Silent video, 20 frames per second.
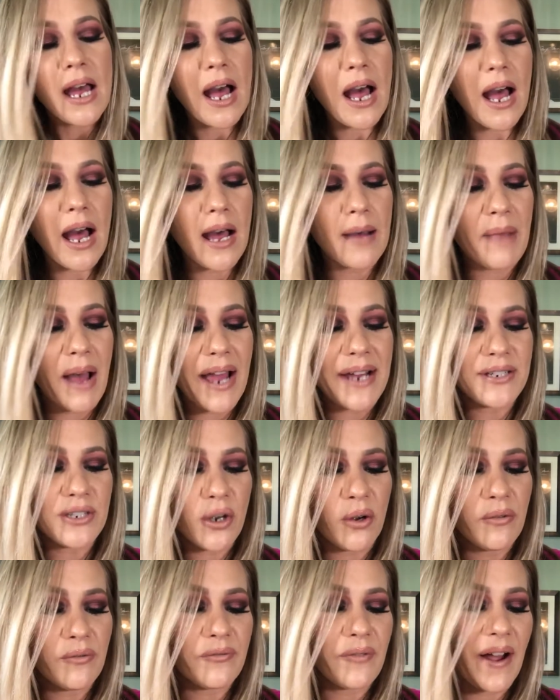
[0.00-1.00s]
I
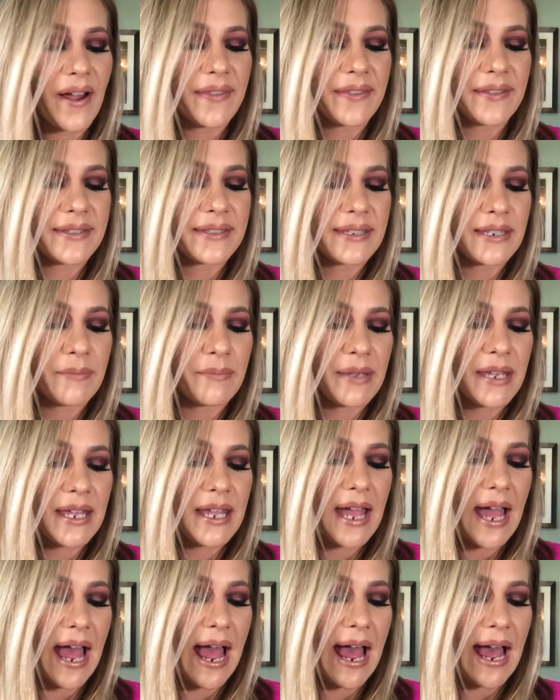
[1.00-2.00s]
don't find this to
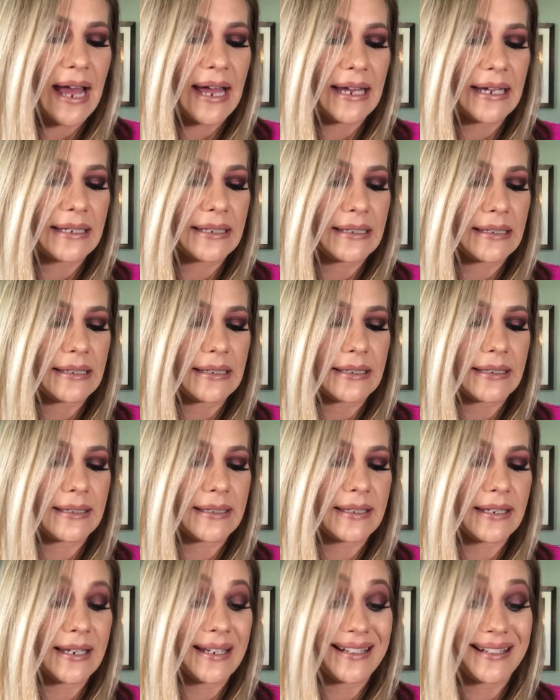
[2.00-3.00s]
be
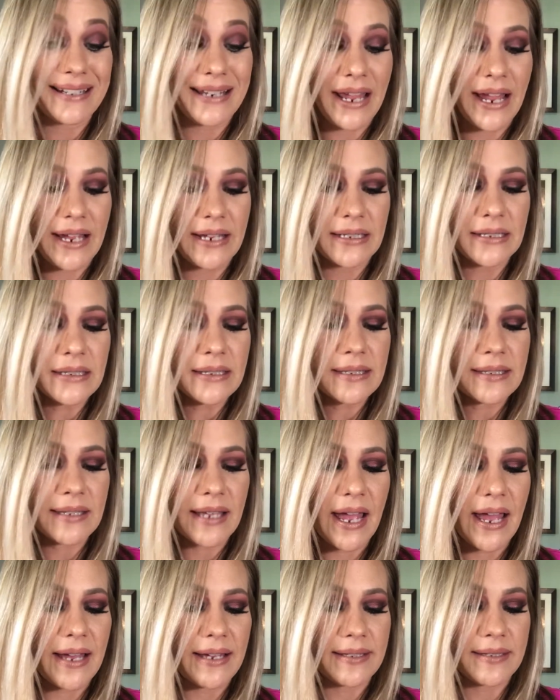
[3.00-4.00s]
as intense
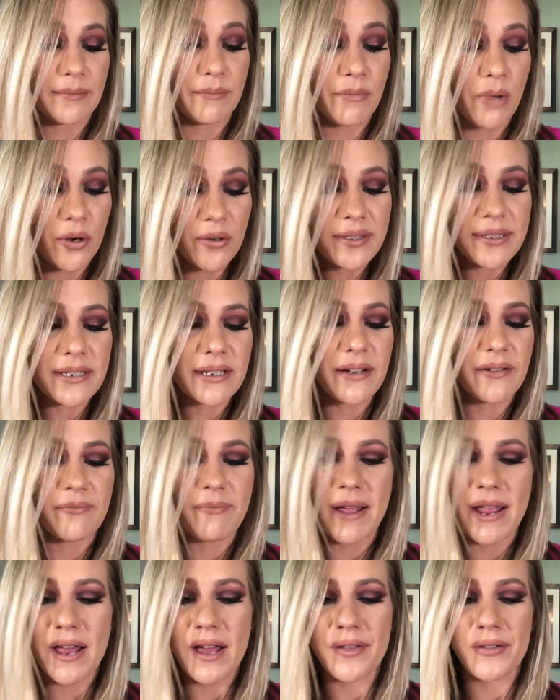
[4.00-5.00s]
as most of
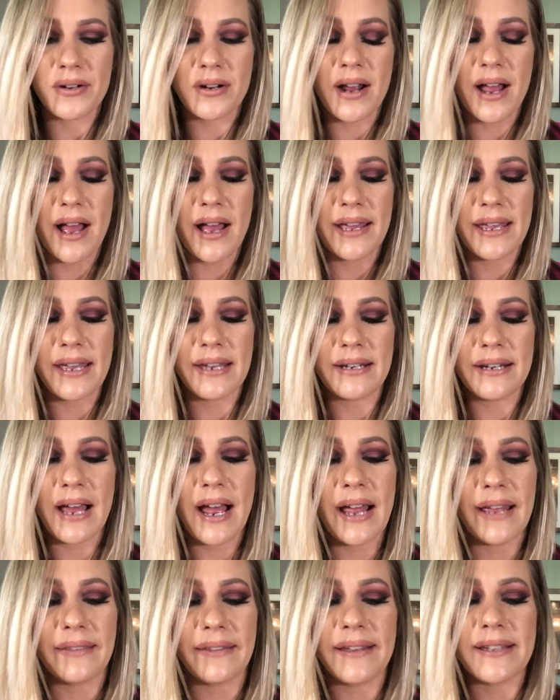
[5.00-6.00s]
my other high-end
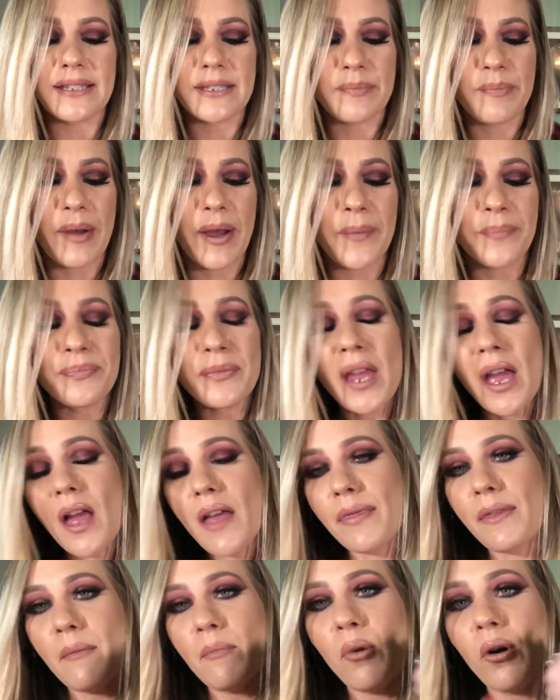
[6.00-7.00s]
highlights, but
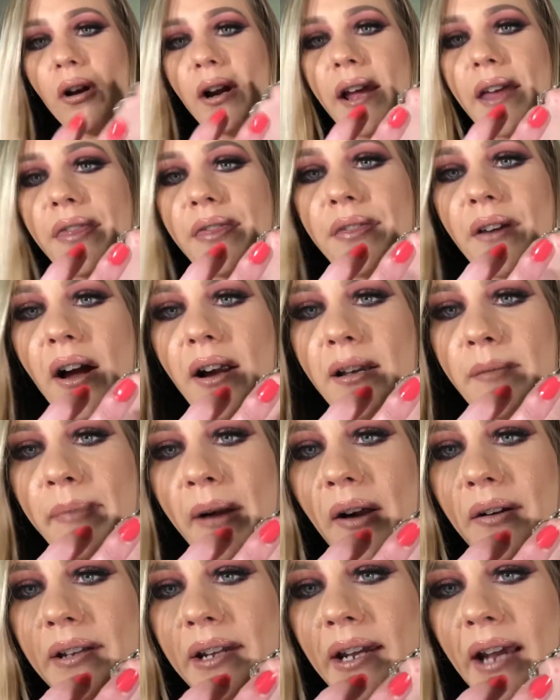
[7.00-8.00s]
the more I thought
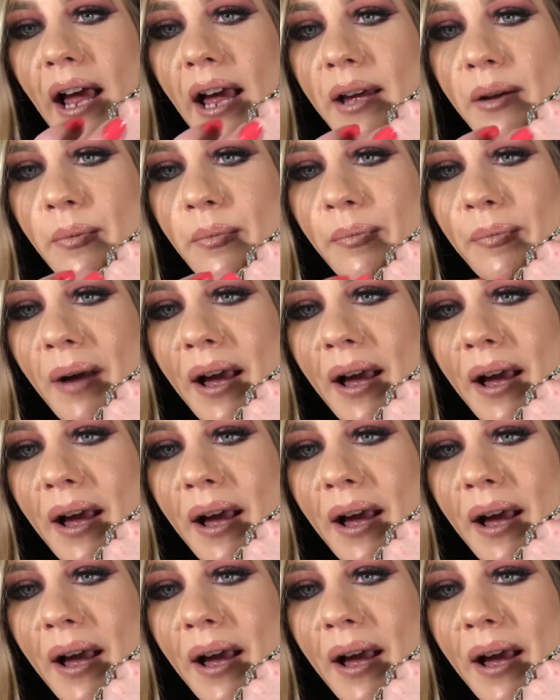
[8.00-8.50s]
about it, I